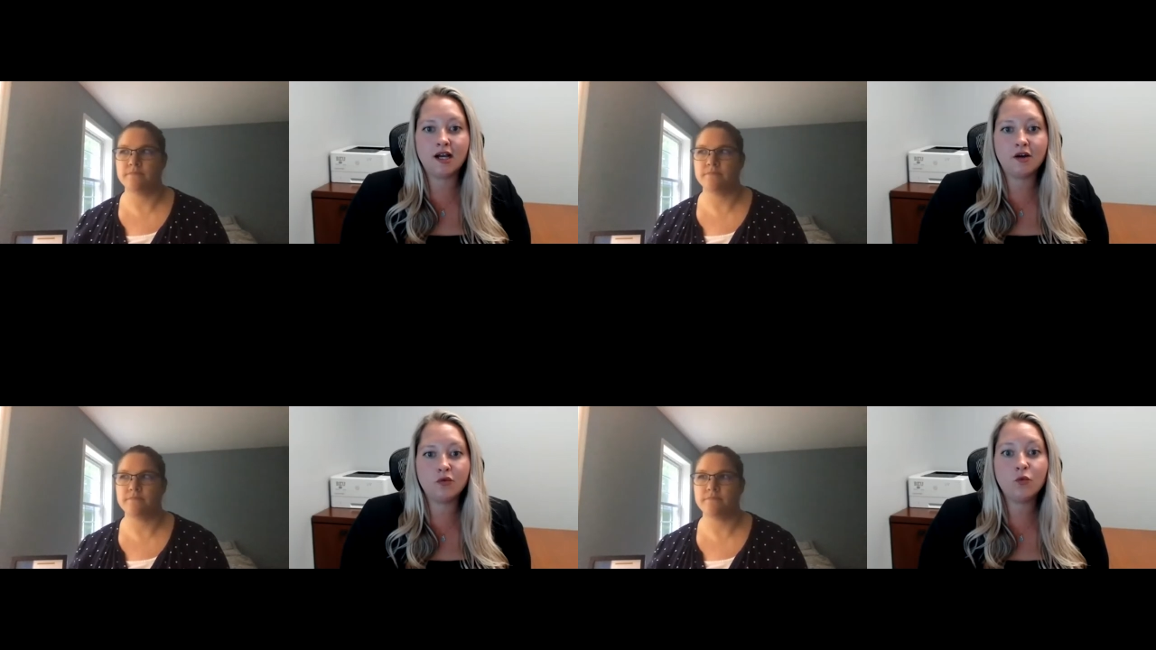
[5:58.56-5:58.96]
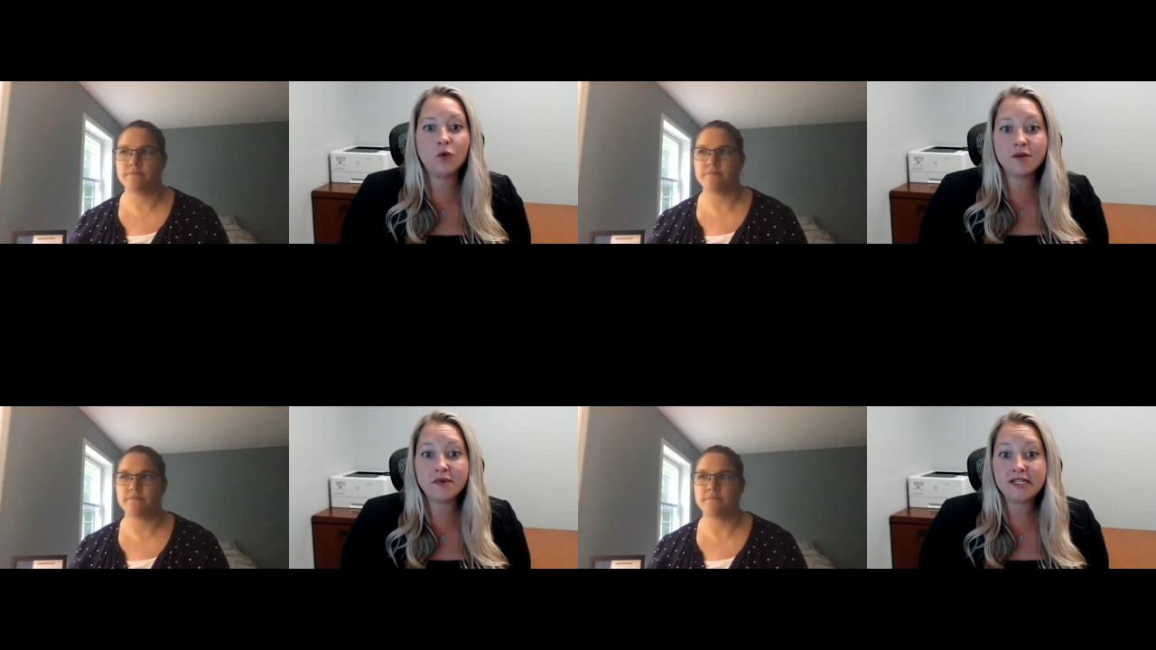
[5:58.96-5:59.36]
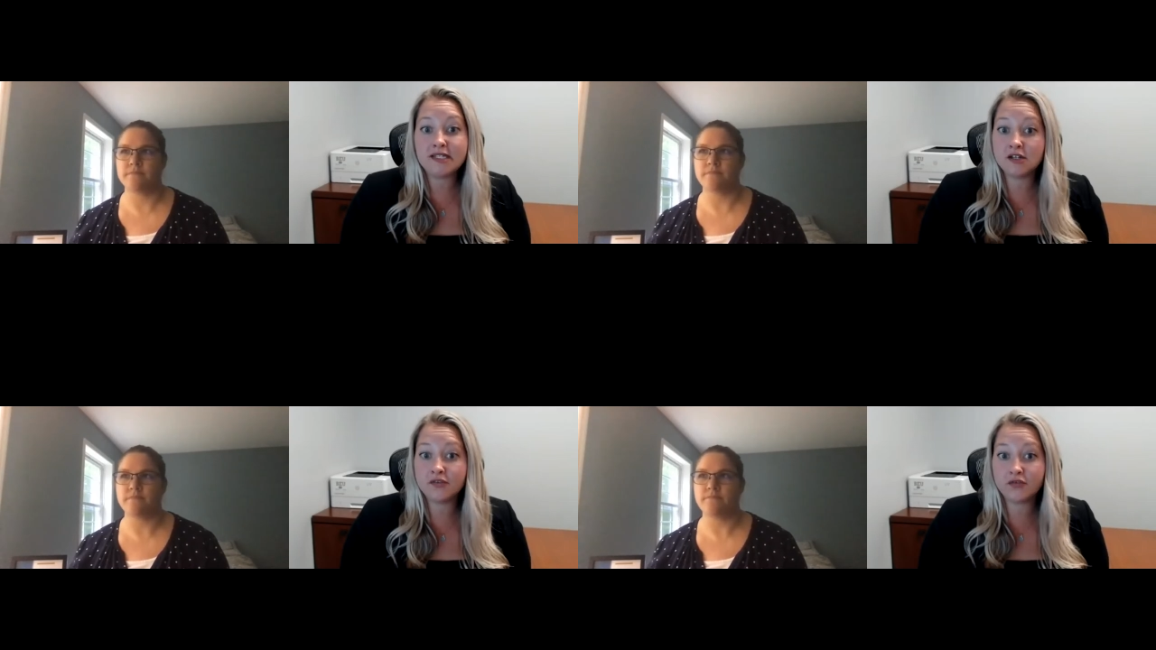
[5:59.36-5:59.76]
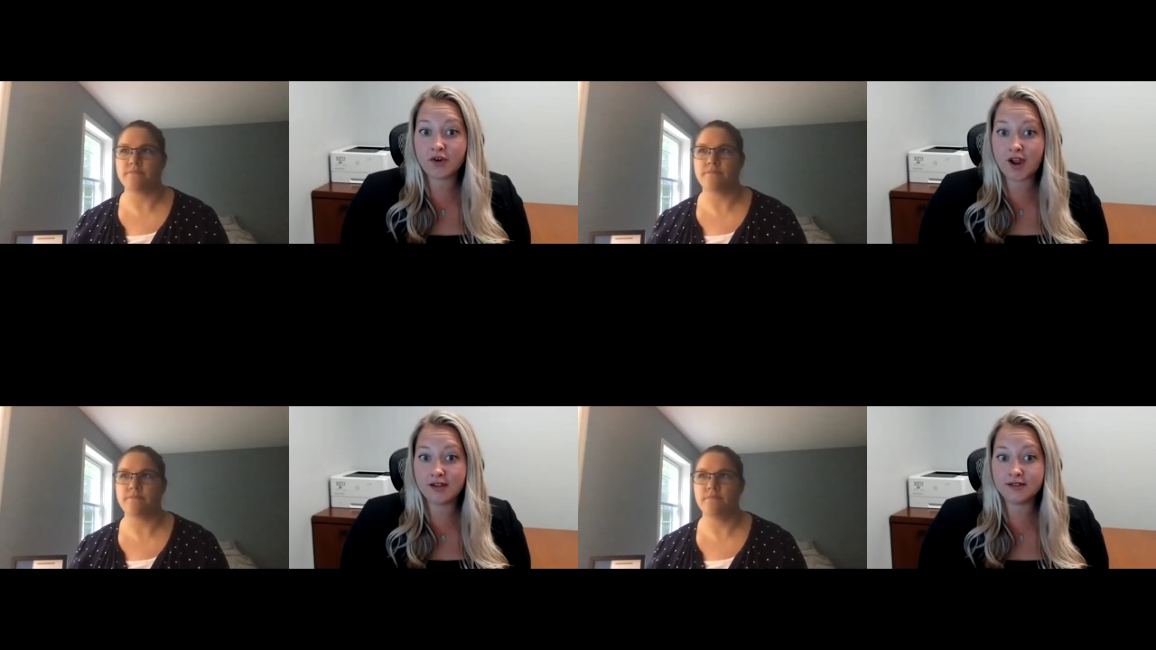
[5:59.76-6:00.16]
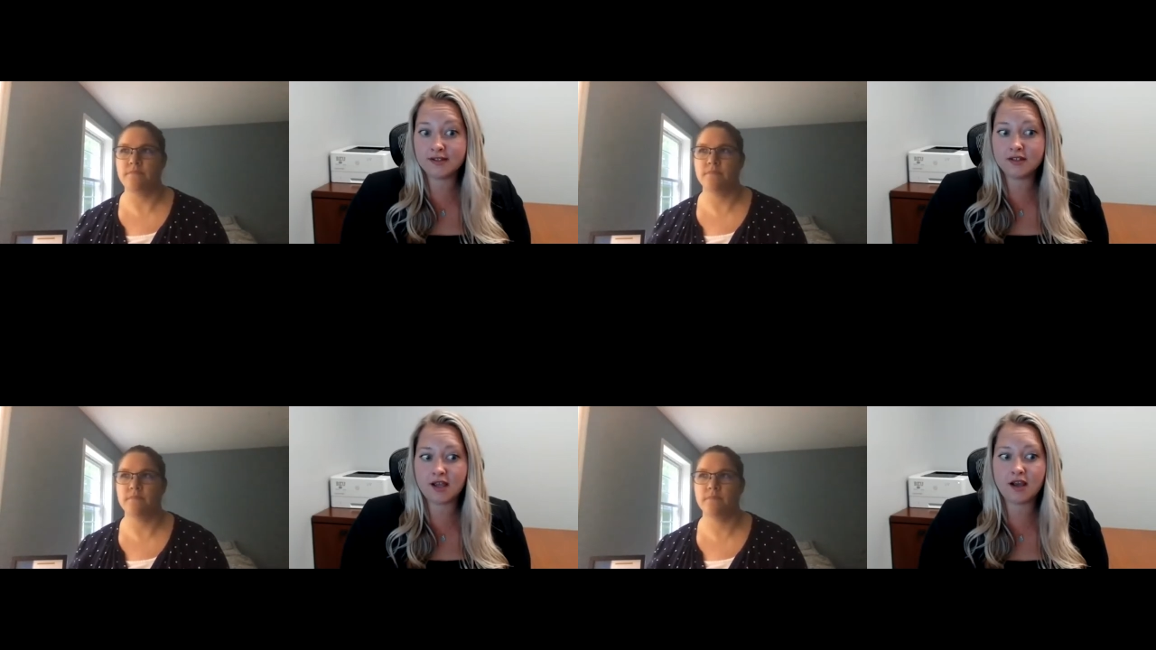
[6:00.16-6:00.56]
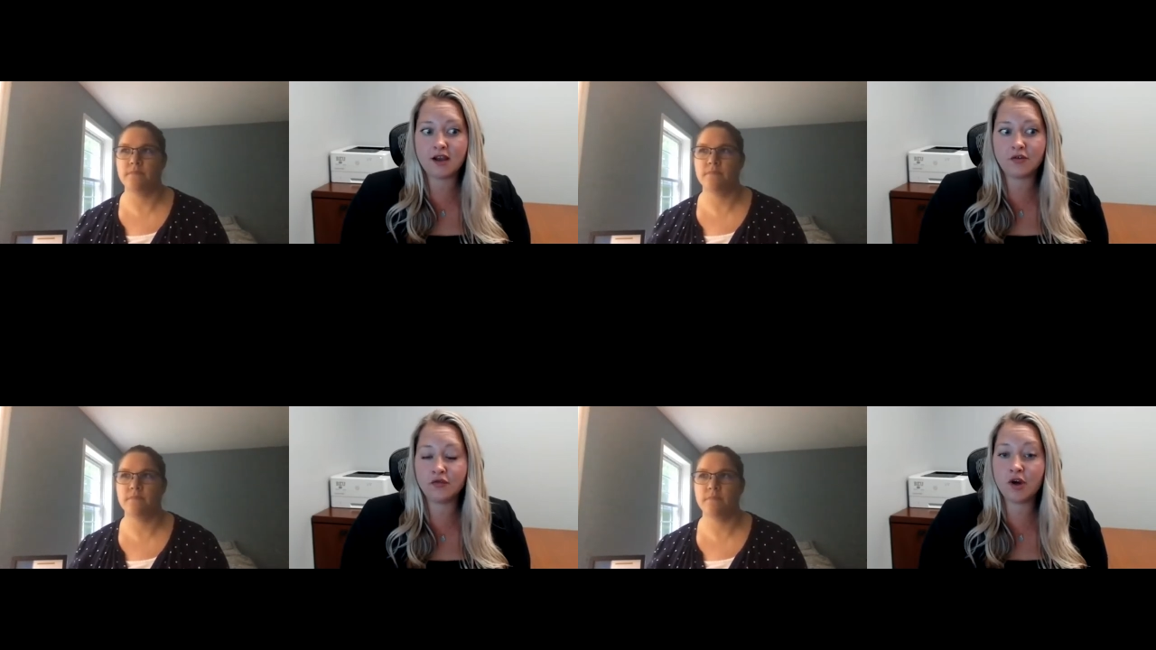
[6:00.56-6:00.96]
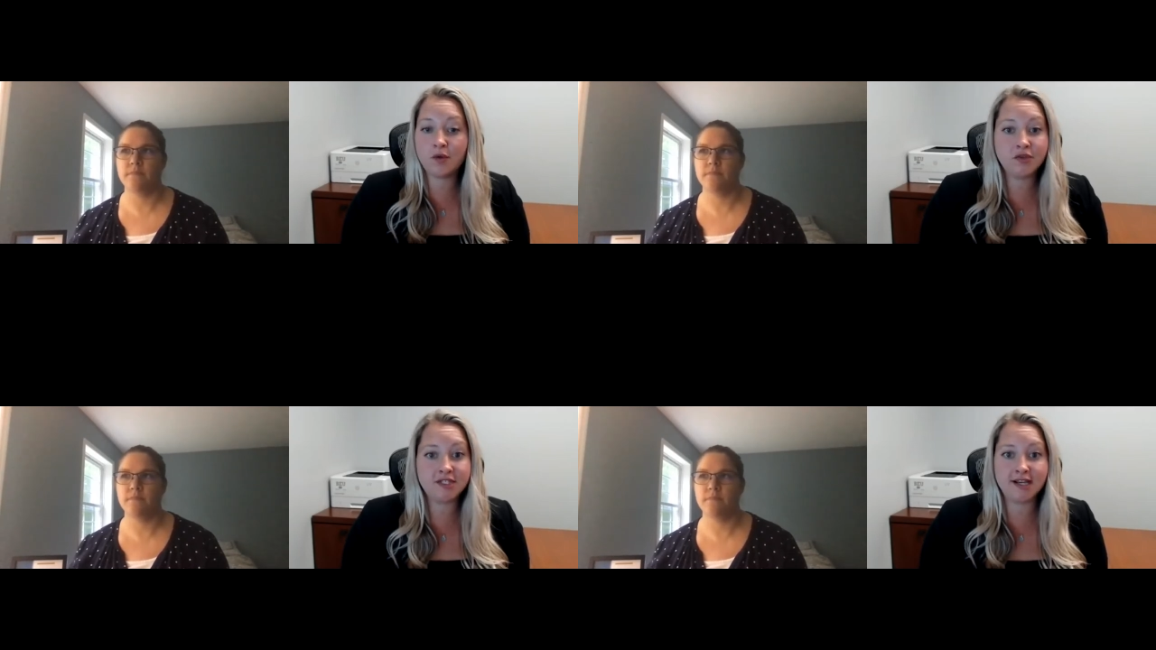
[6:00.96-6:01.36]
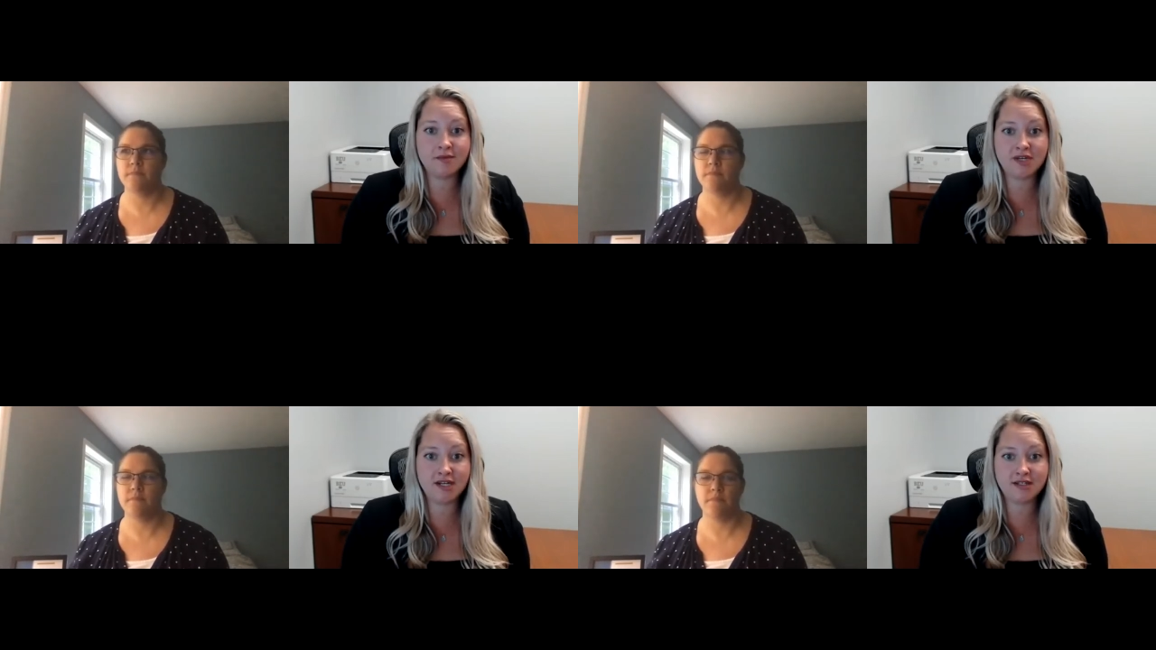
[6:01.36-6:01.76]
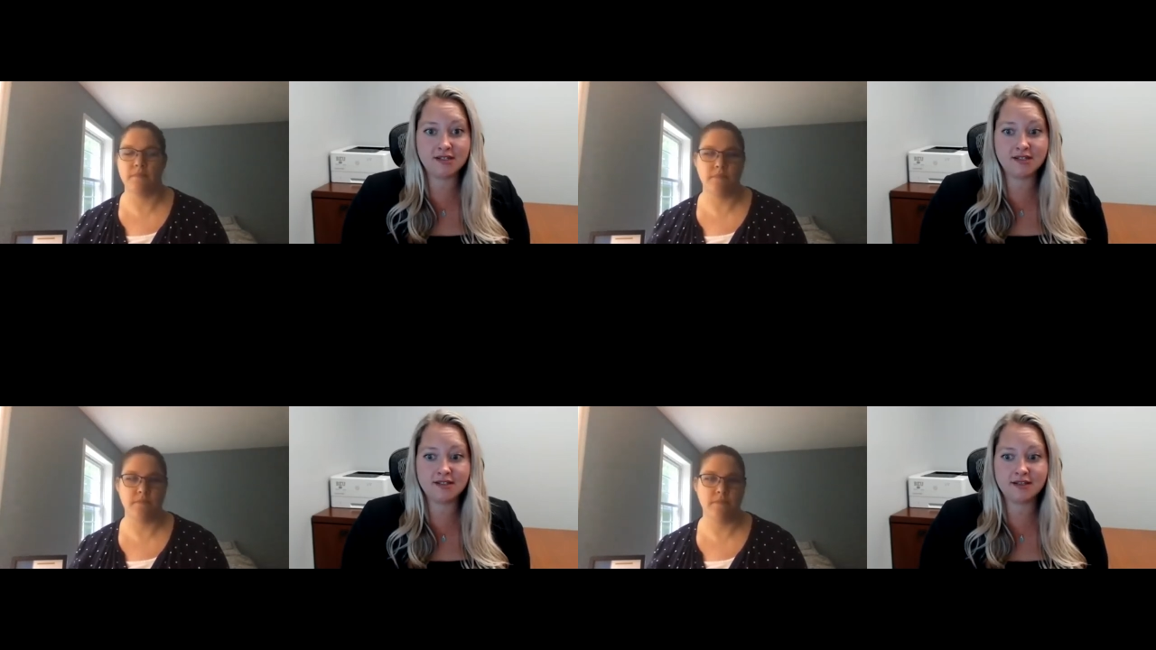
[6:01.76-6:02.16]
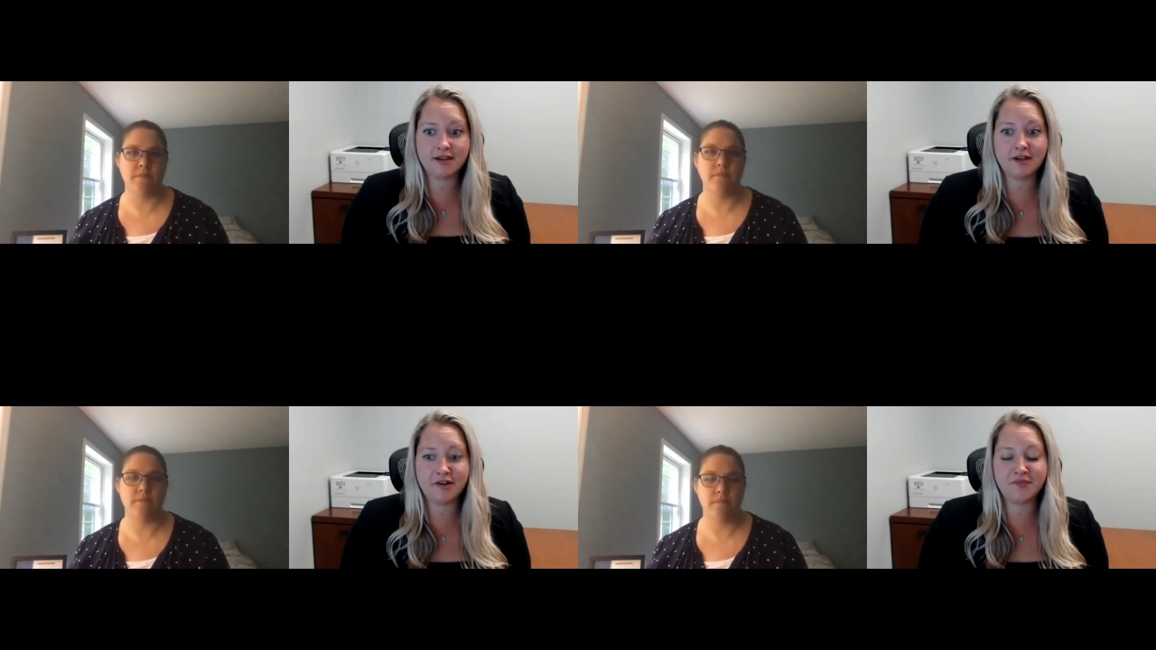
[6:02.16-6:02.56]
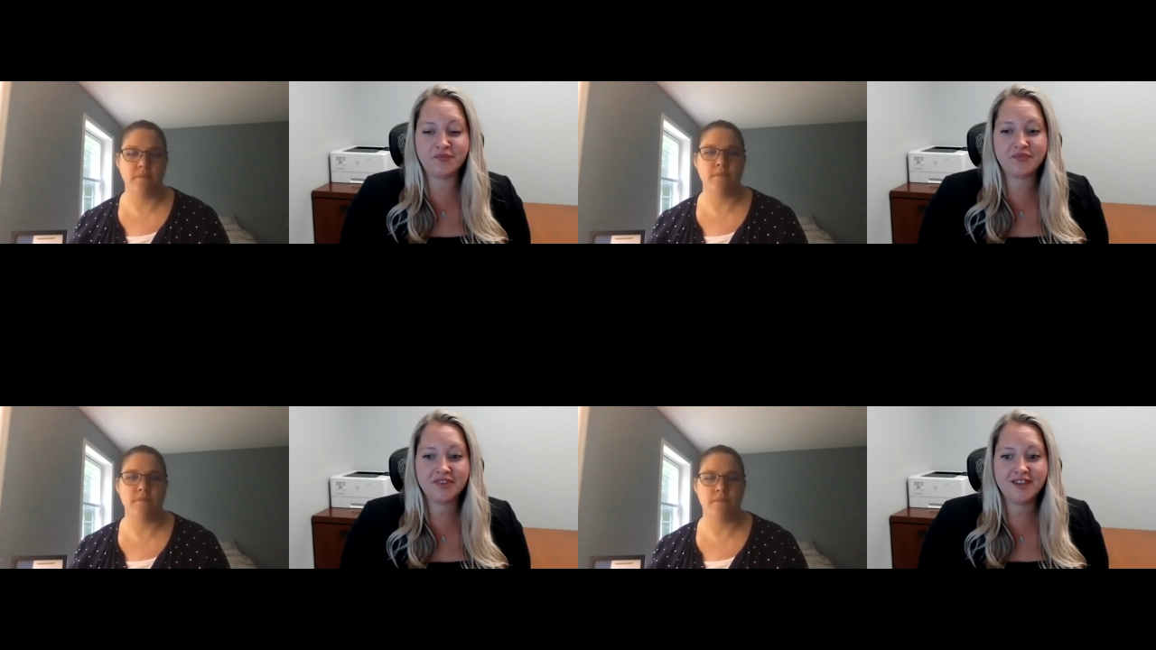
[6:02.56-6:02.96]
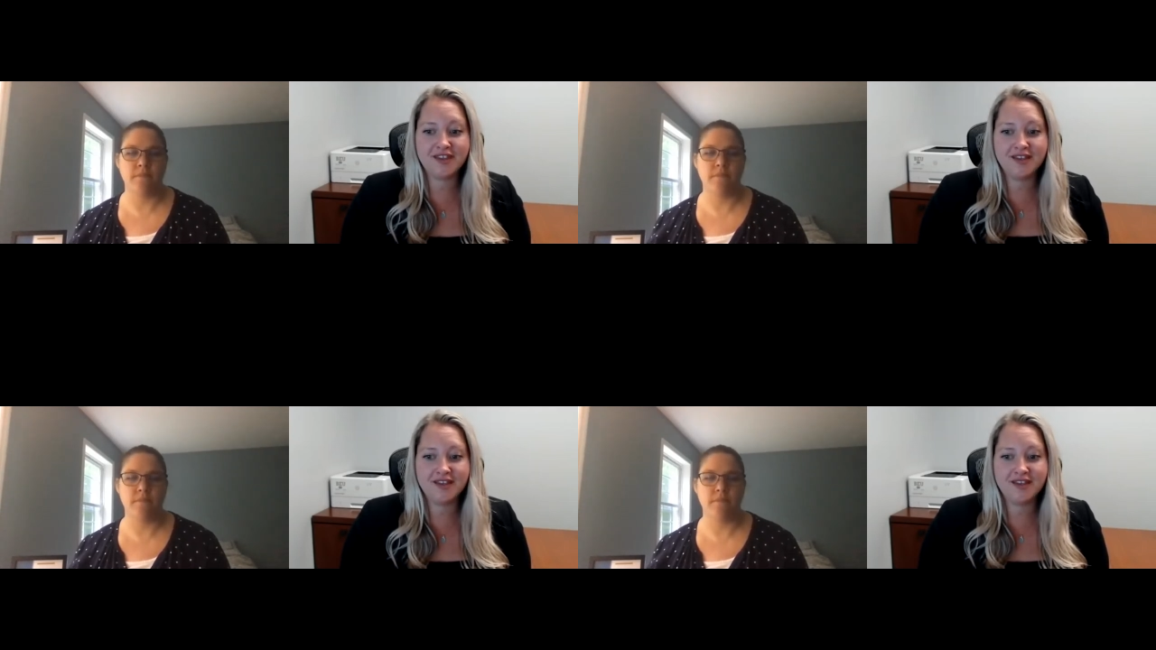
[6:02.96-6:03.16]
Speaker 1: Uh, one of my dear friends uh, grew up with diabetes. Um,